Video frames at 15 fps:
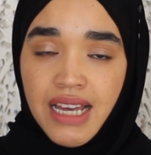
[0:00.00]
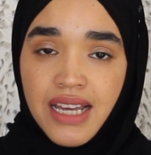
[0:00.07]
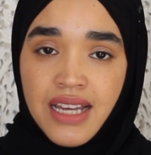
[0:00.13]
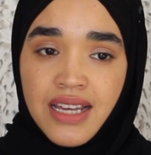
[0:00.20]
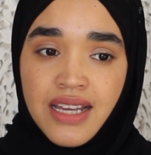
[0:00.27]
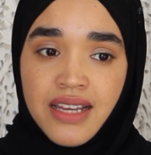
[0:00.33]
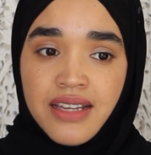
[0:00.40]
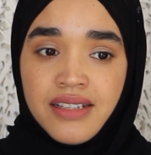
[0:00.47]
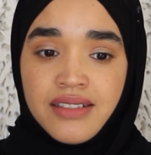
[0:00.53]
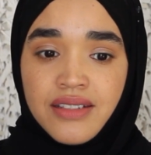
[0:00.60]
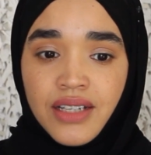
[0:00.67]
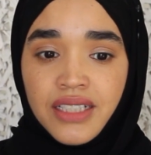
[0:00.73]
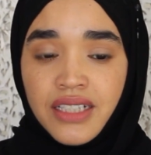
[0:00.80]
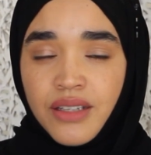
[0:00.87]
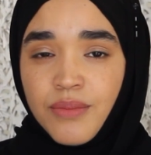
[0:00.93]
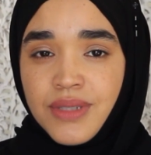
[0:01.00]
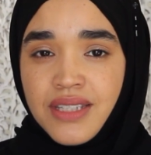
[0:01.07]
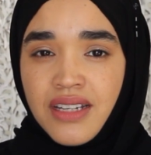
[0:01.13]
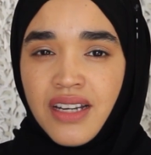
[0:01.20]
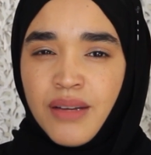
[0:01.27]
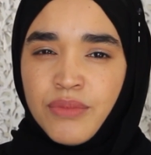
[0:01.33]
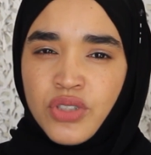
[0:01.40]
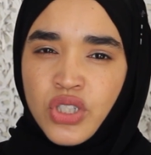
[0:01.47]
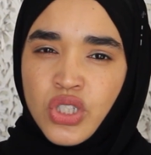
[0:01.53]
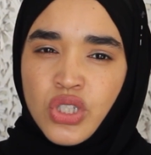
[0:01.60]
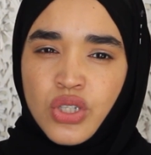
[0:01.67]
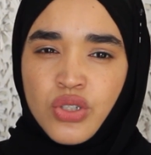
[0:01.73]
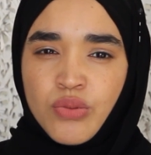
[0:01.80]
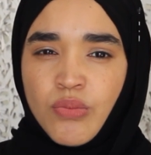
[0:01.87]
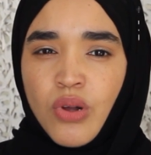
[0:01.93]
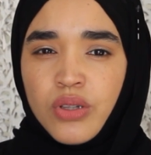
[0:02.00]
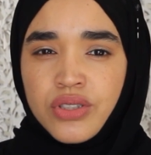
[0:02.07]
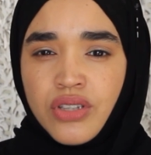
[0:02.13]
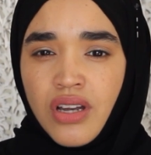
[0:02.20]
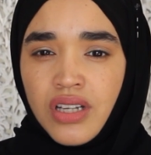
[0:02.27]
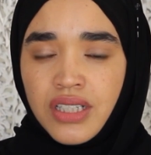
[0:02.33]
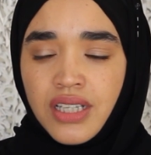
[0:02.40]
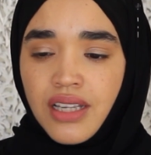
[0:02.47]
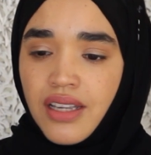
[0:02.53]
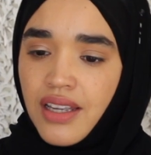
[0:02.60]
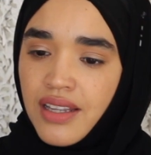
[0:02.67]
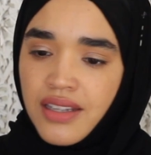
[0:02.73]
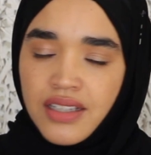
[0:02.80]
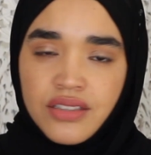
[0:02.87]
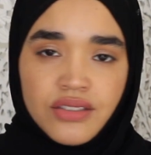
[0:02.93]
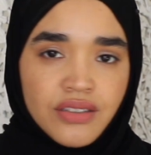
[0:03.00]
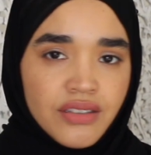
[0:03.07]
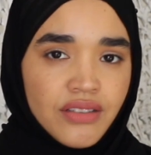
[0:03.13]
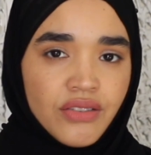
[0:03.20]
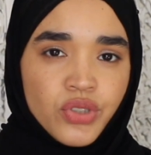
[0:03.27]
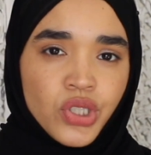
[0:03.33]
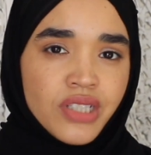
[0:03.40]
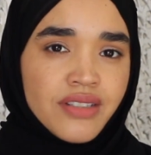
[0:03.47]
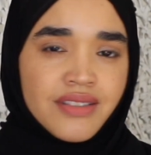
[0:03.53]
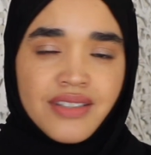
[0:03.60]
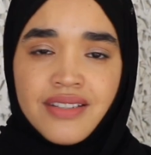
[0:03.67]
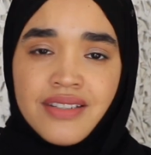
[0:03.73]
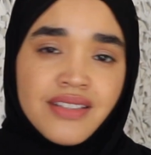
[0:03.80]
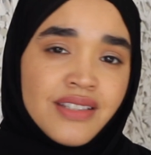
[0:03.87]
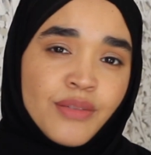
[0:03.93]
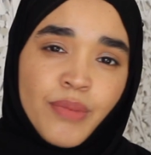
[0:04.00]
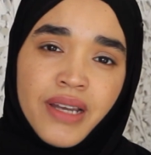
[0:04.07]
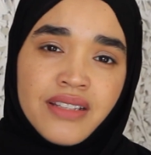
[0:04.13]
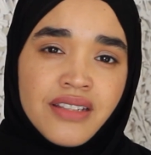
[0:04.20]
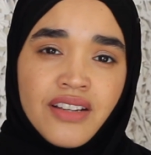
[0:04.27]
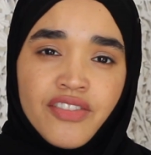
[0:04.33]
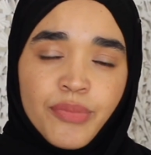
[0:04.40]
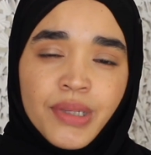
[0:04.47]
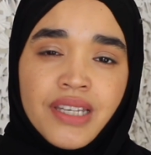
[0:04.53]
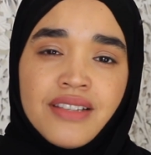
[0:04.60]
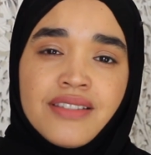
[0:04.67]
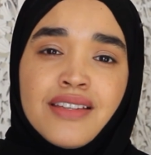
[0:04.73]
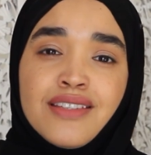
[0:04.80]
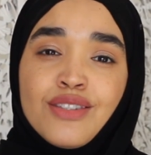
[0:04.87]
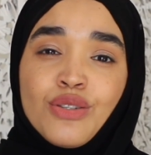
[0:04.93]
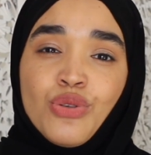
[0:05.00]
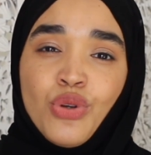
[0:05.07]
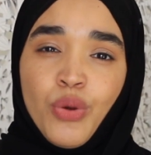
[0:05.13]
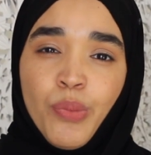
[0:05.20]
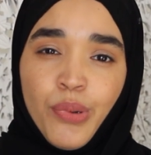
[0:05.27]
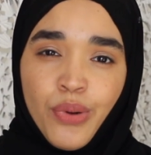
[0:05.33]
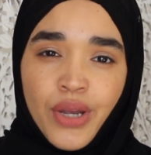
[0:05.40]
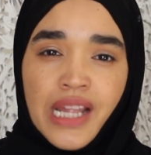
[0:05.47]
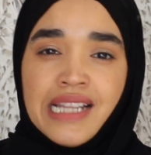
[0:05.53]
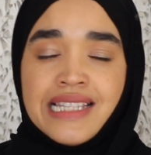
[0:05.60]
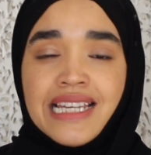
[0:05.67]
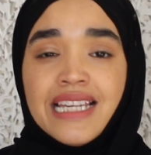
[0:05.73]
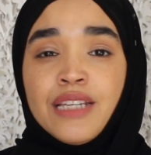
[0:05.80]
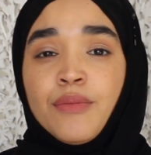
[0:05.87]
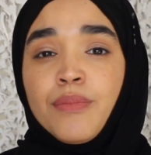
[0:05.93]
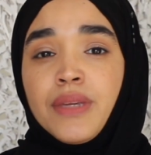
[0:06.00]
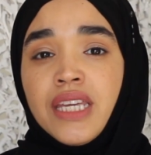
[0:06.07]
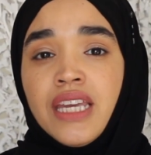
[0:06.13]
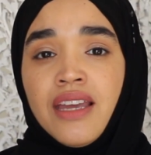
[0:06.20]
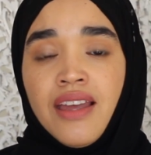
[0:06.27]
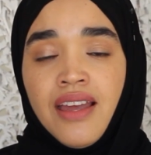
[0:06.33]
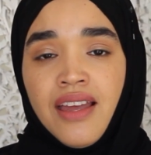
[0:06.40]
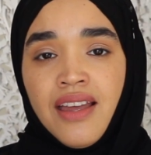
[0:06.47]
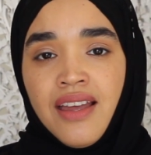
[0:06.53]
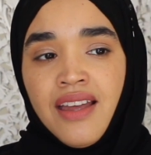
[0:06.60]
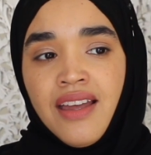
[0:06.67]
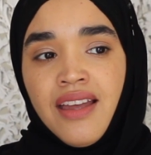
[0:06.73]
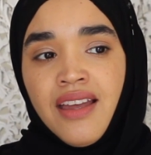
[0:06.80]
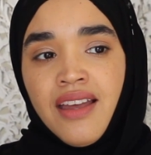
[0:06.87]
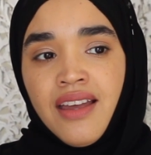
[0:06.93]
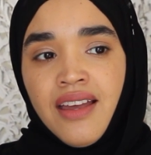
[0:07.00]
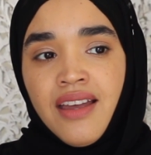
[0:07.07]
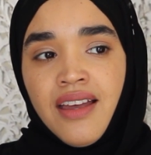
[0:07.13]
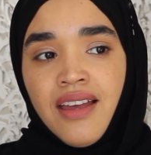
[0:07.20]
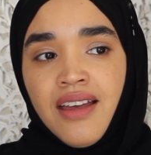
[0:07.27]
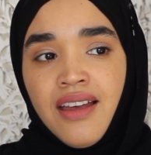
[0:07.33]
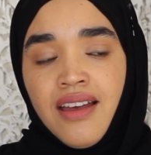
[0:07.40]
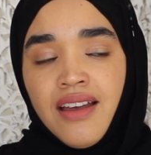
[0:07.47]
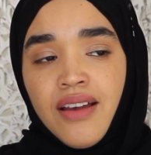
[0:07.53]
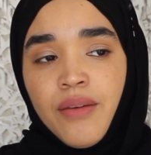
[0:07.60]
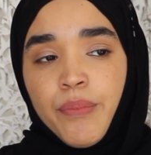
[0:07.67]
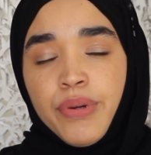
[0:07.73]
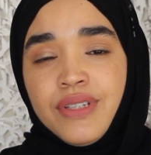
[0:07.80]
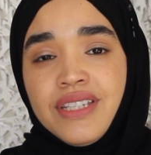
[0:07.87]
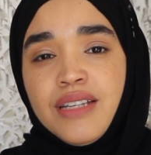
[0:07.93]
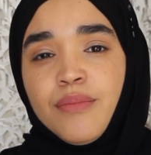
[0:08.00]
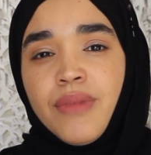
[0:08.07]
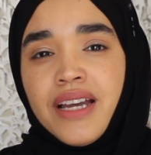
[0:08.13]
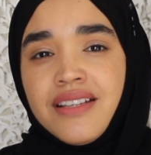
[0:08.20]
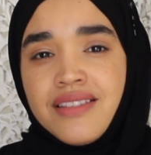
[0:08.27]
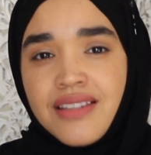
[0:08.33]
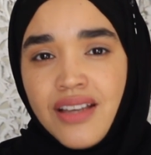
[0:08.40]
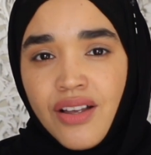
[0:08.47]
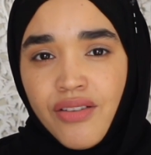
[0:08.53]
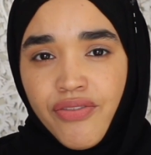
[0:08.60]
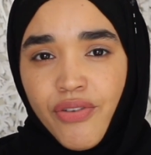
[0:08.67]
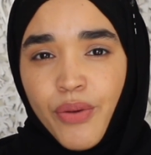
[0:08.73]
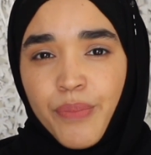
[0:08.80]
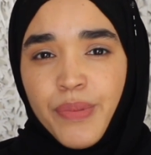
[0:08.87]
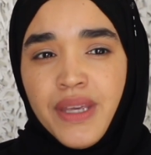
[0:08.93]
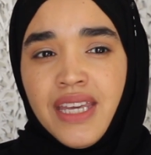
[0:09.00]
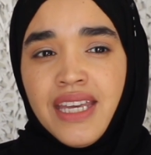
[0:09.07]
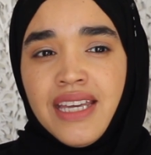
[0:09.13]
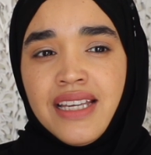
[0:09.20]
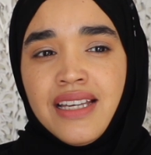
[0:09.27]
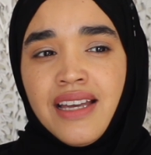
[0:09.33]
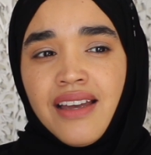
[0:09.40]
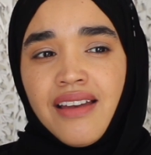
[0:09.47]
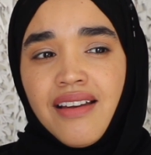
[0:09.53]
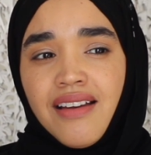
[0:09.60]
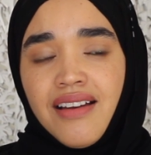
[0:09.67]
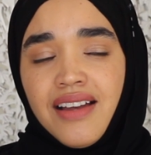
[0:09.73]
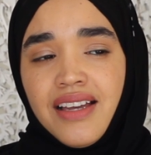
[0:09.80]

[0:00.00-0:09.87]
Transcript: and alaikum salam, just the small talk, and then just distance myself, because there's no point in me putting myself or being